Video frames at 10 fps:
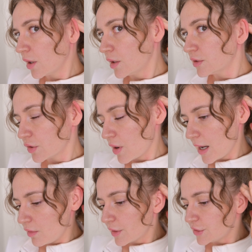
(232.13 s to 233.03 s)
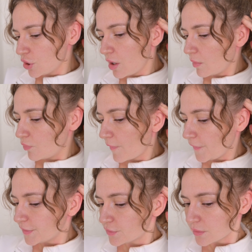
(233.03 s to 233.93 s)
So our job
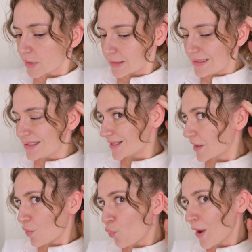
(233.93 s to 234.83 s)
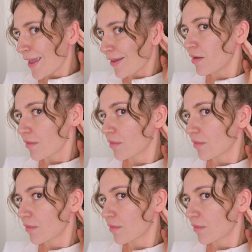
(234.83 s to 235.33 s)
is to release the way